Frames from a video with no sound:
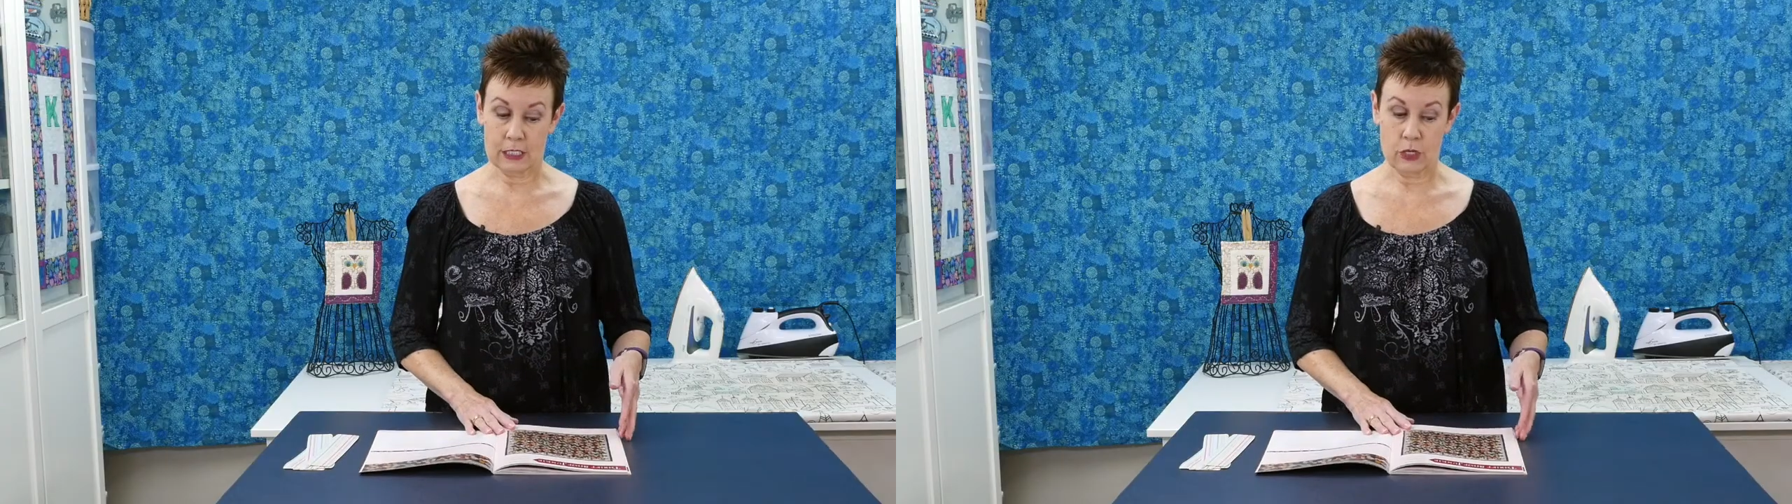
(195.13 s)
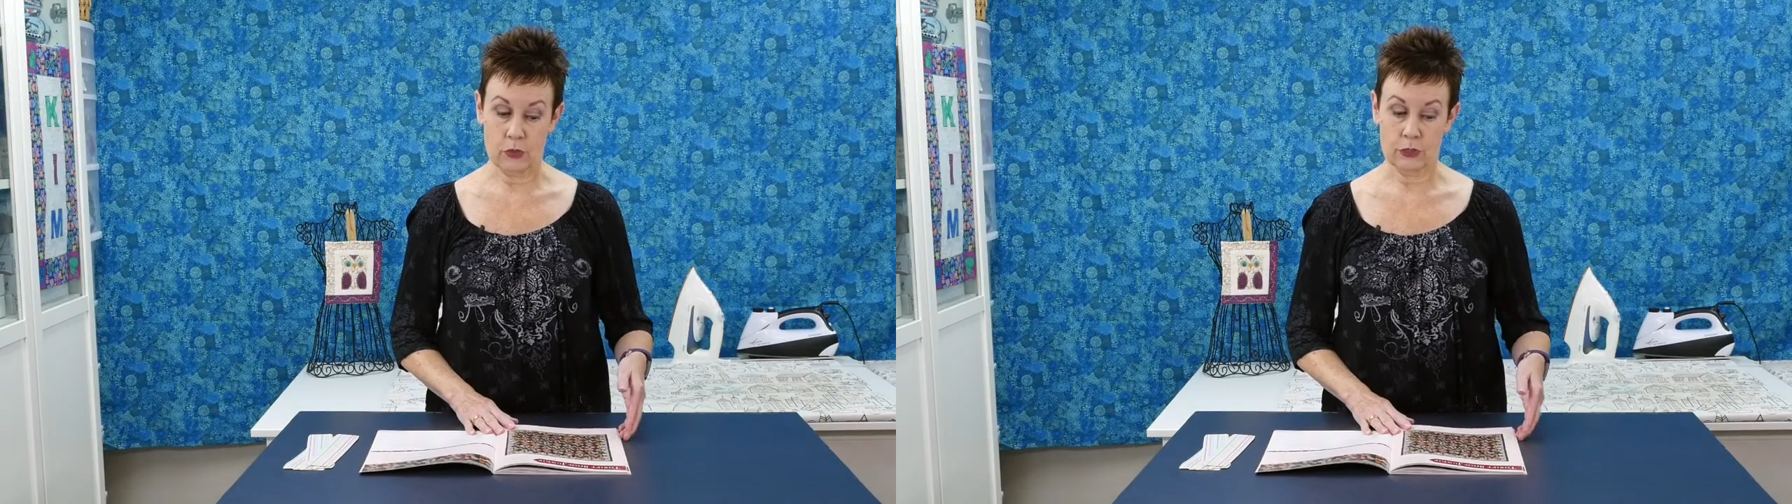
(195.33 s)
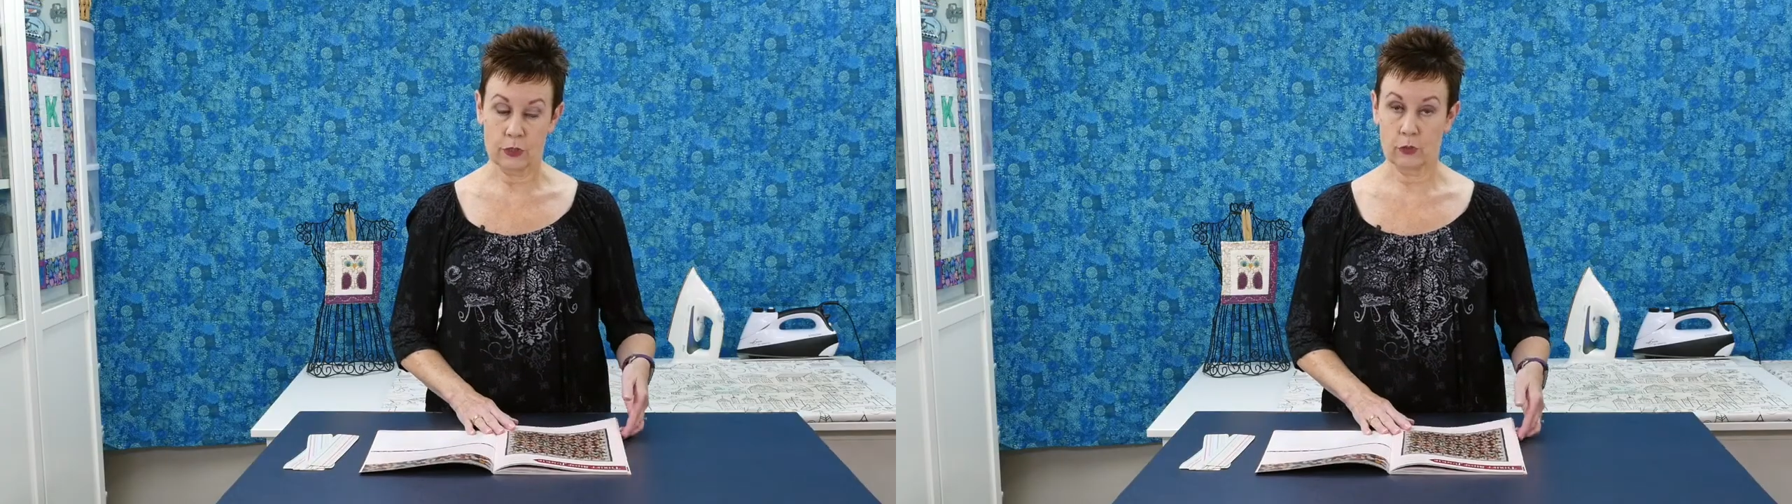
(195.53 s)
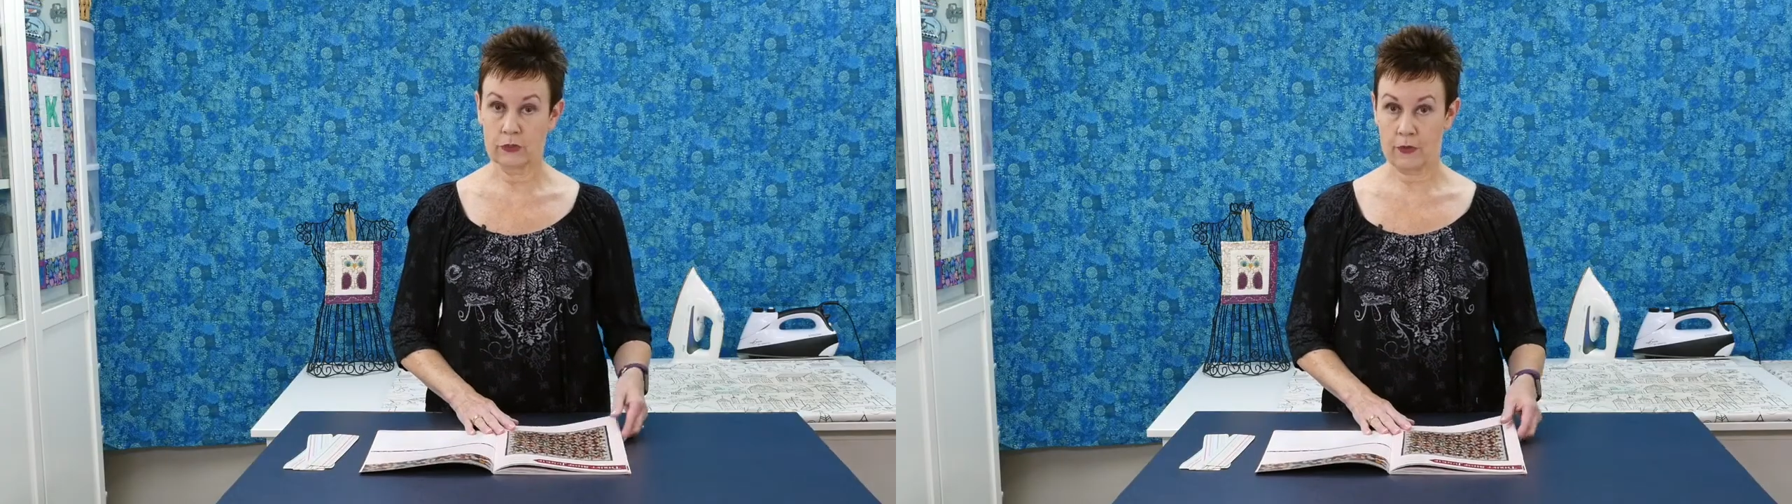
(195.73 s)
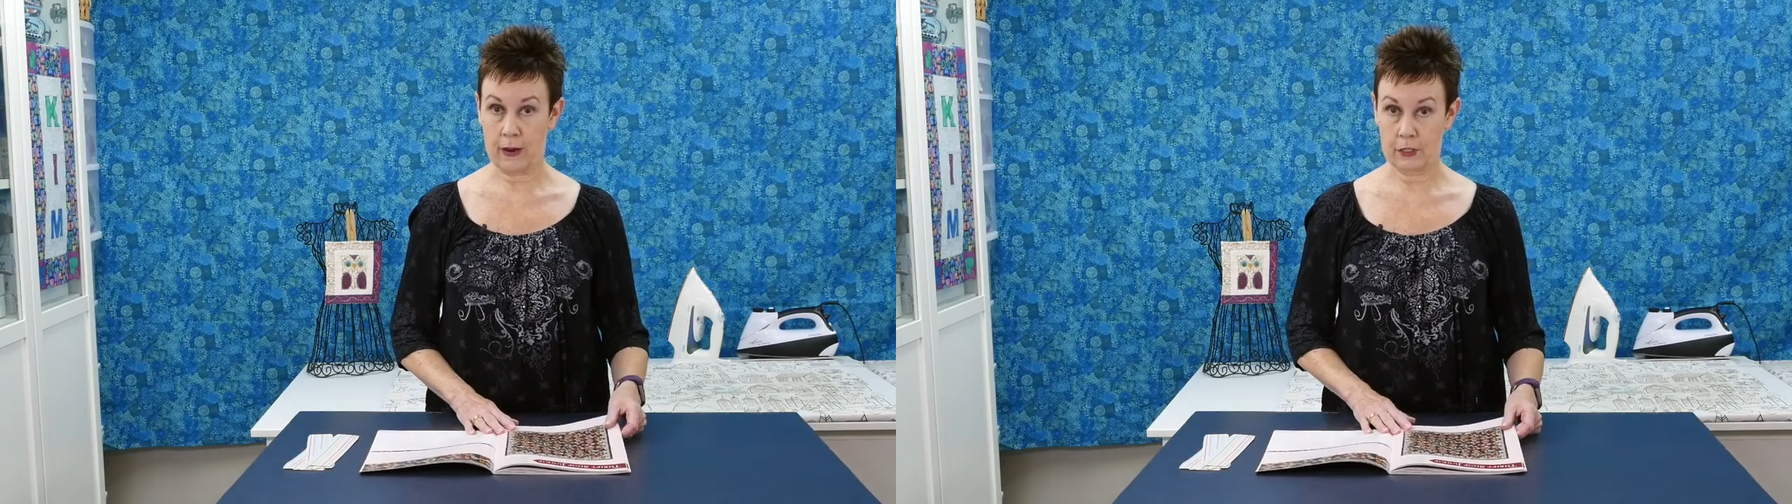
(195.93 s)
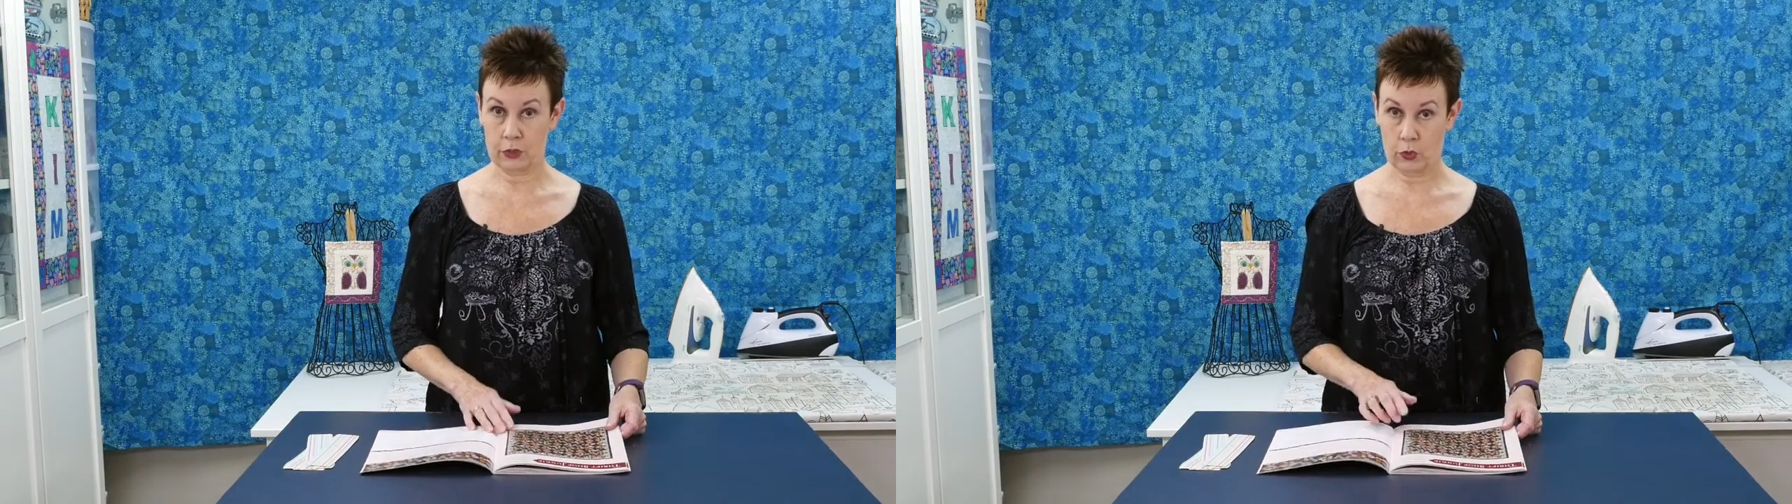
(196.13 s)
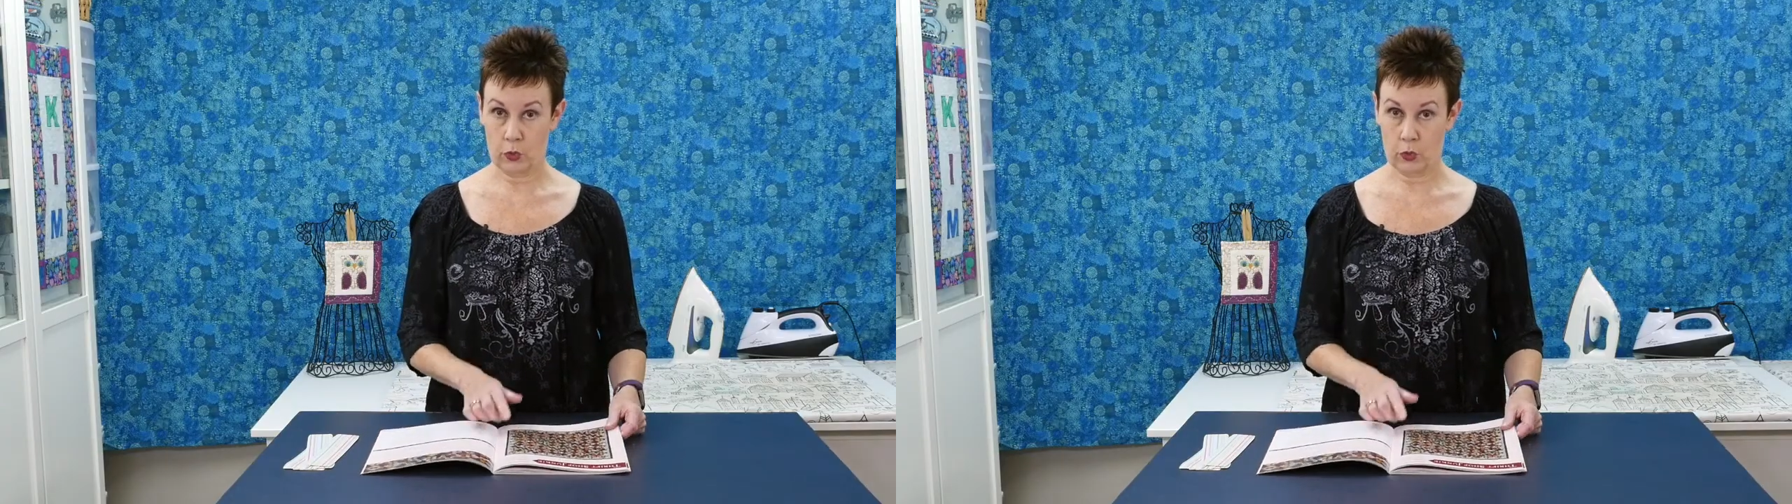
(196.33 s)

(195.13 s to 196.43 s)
use those fabrics to